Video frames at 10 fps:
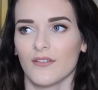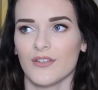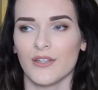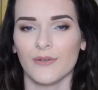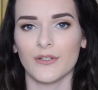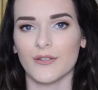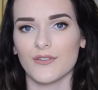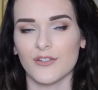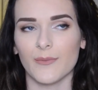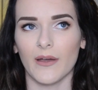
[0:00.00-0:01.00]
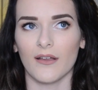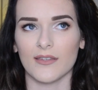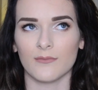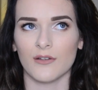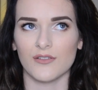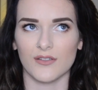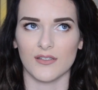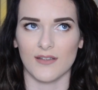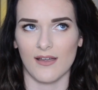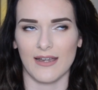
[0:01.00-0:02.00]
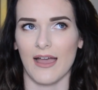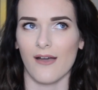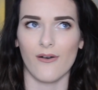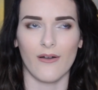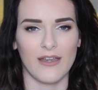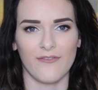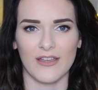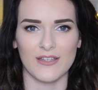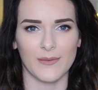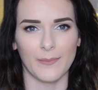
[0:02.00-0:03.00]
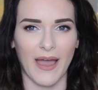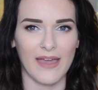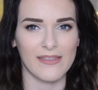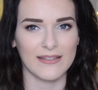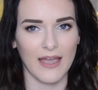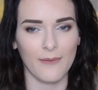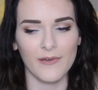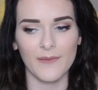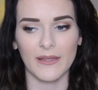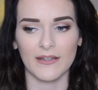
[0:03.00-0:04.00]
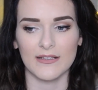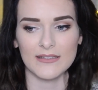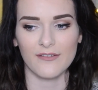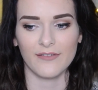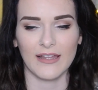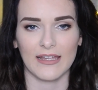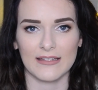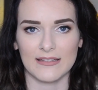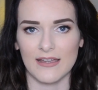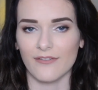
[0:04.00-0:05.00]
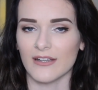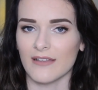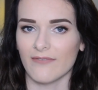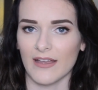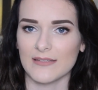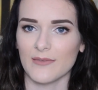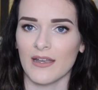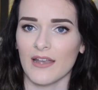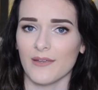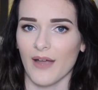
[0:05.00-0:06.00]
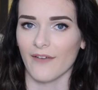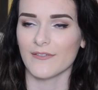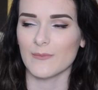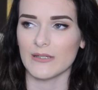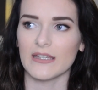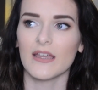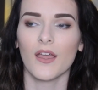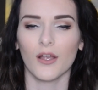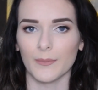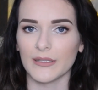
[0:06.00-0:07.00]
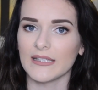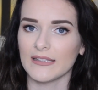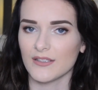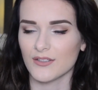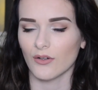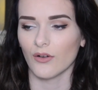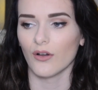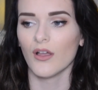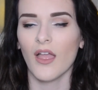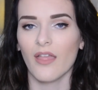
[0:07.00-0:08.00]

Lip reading: new YouTuber or someone just starting out or anything to buy this camera, because I feel like it's a definite investment and you have to be completely sure